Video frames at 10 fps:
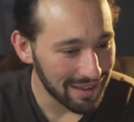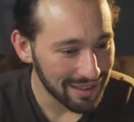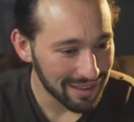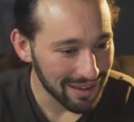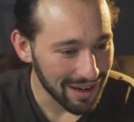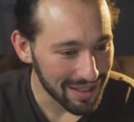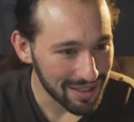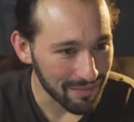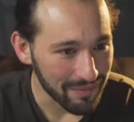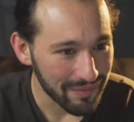
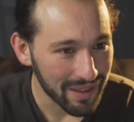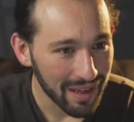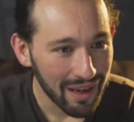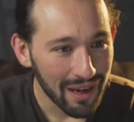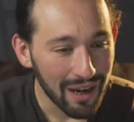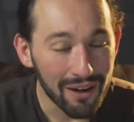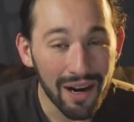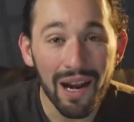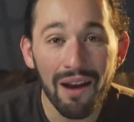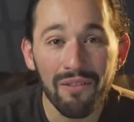Awesome. All right,
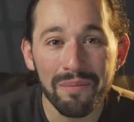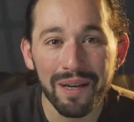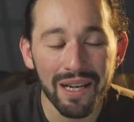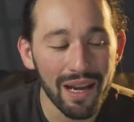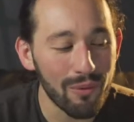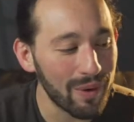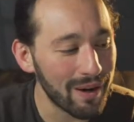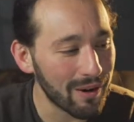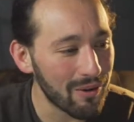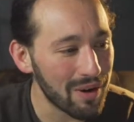everybody, we are
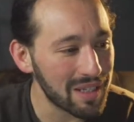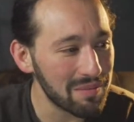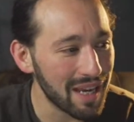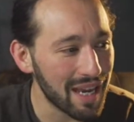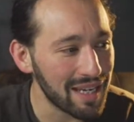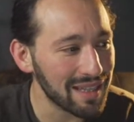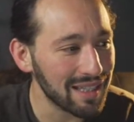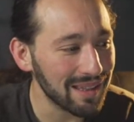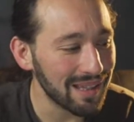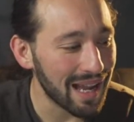going to be ending the
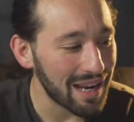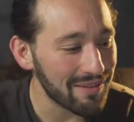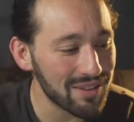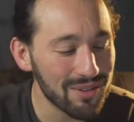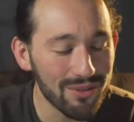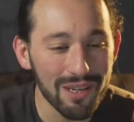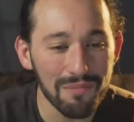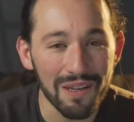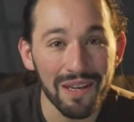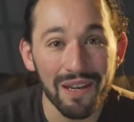live stream
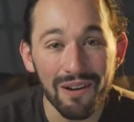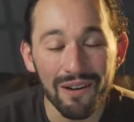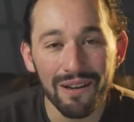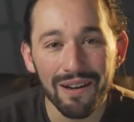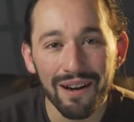here.